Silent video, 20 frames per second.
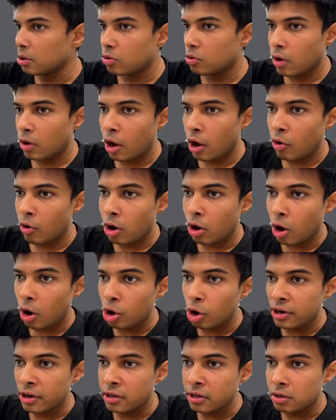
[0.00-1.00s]
I
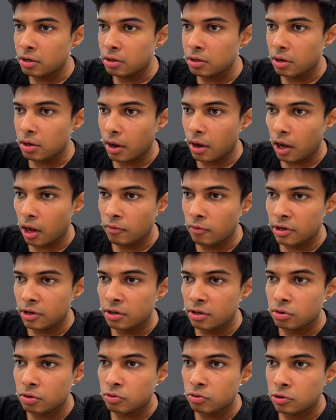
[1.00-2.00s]
already have
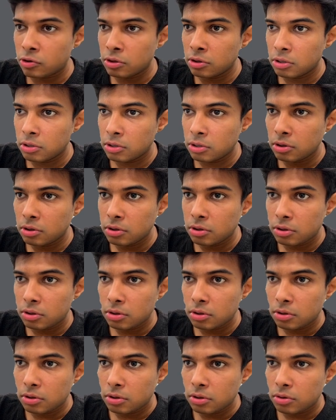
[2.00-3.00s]
created code,
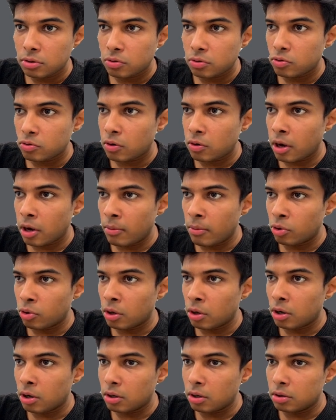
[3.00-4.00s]
so I'm
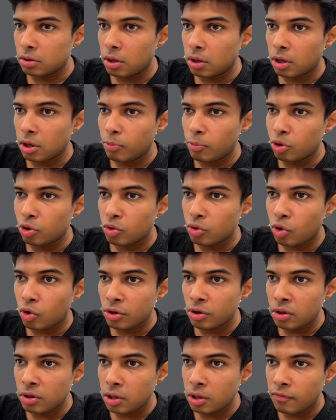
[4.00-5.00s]
gonna just upload the code
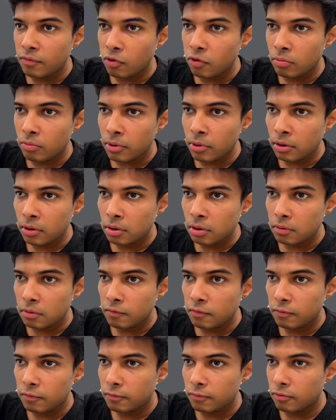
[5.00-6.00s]
in zip format.
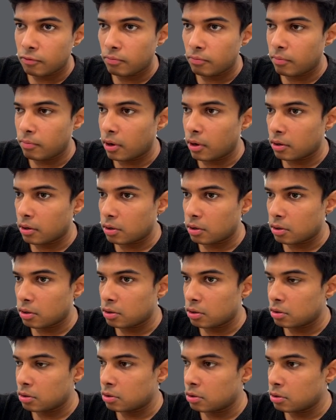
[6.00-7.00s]
Back,
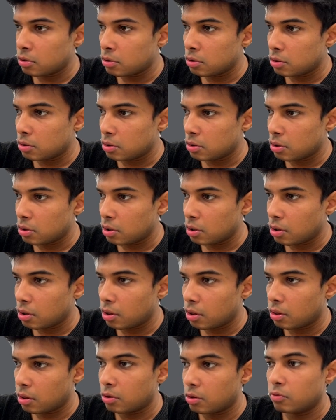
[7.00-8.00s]

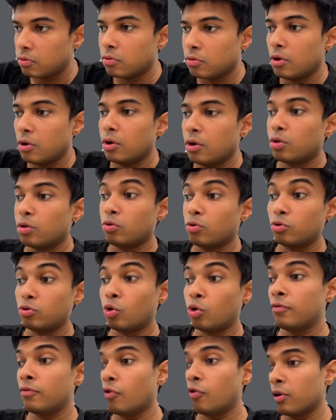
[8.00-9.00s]
let's see. So
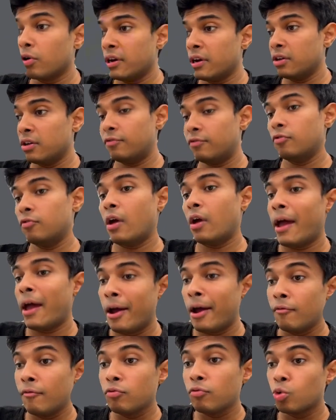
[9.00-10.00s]
don't forget, if you
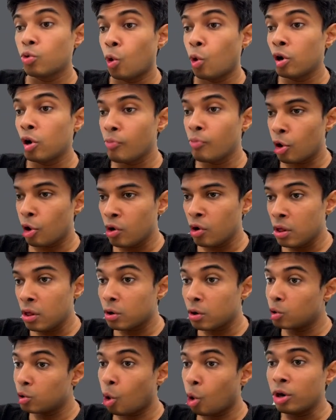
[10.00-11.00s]
have node modules,
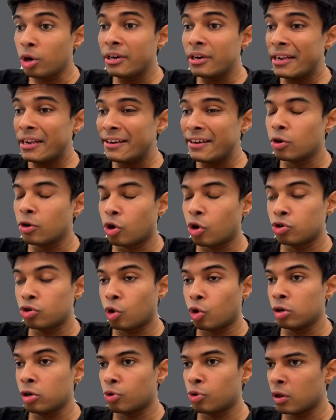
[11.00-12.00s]
don't delete the
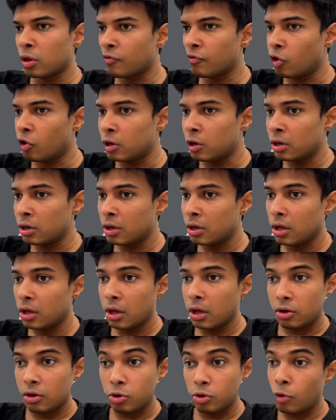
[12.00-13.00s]
node modules folder.
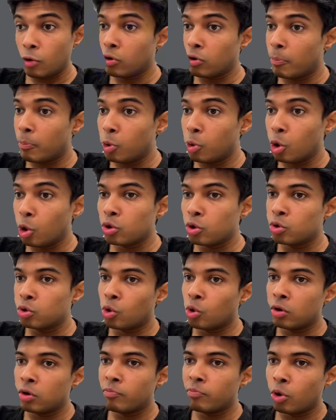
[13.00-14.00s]
You have to upload the
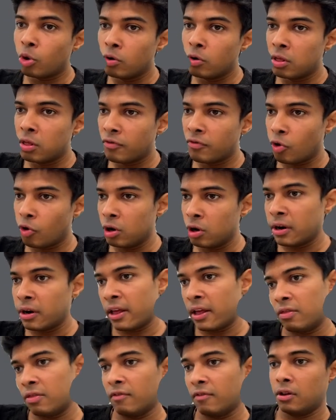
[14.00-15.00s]
node modules folder
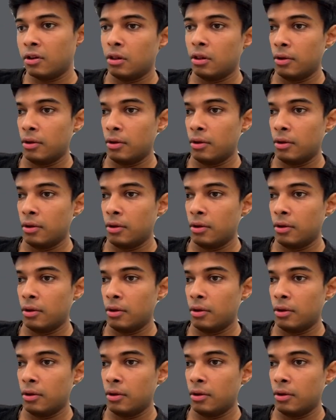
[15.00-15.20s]
as well.